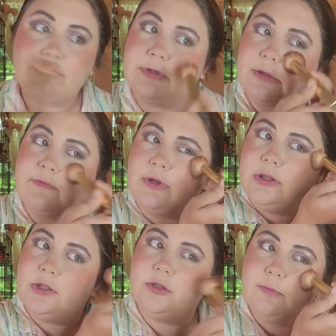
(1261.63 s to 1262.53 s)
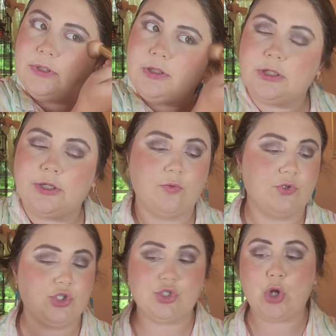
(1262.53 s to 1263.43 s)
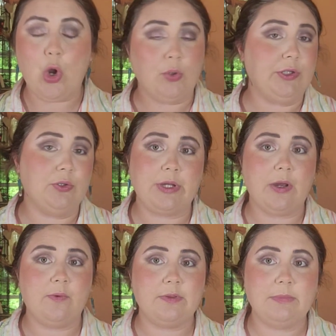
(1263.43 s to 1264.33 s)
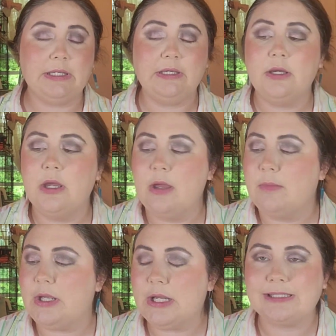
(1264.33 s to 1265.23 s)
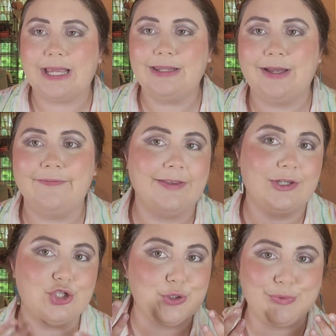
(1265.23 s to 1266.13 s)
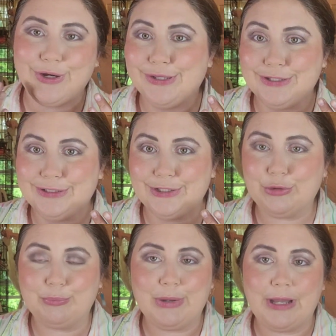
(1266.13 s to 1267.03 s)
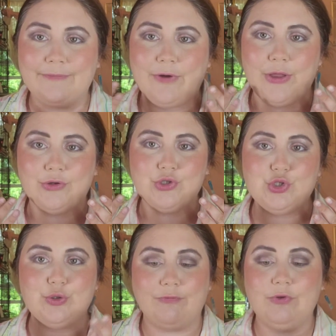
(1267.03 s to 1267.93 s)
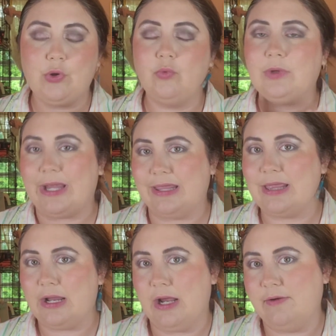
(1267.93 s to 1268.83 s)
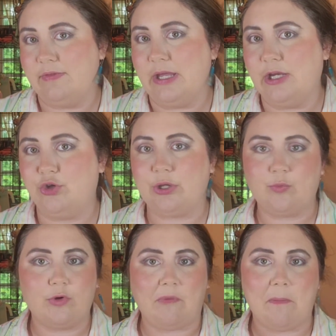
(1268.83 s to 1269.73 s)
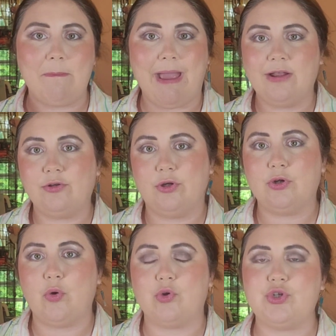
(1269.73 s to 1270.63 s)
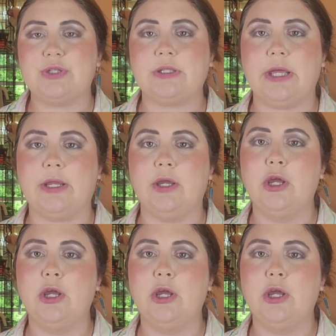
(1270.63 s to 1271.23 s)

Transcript: to give it a little bit of glitter, which is totally okay with me because I love the shimmer and the glitter. But for others, if you don't like that kind of thing and you like more of a matte look or just like